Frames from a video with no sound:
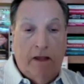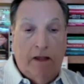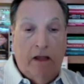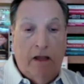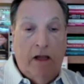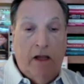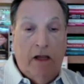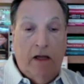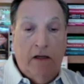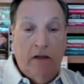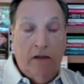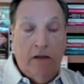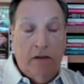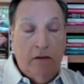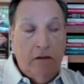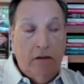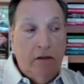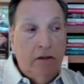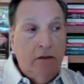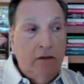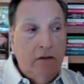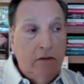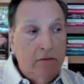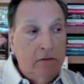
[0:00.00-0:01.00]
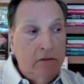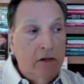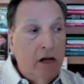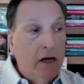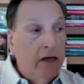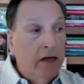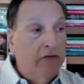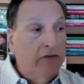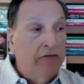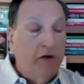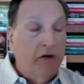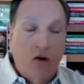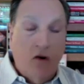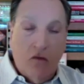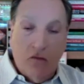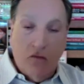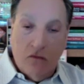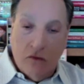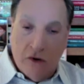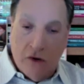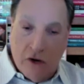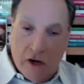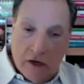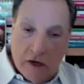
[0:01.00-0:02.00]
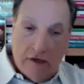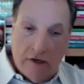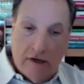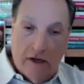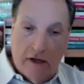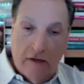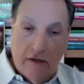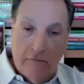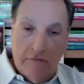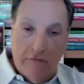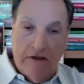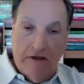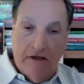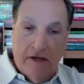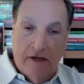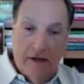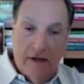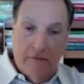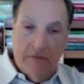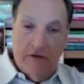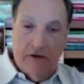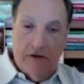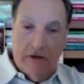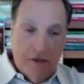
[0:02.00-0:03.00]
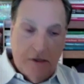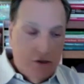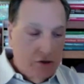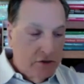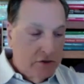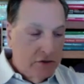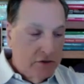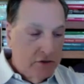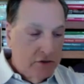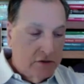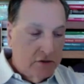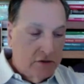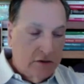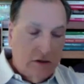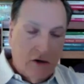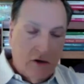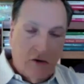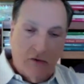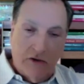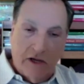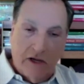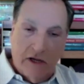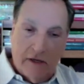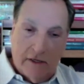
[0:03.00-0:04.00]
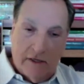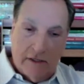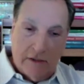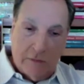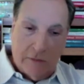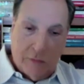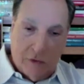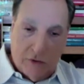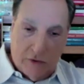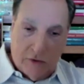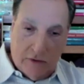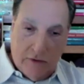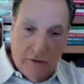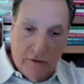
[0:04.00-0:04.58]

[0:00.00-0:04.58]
And kind of overnight, I became the nation's cocaine expert.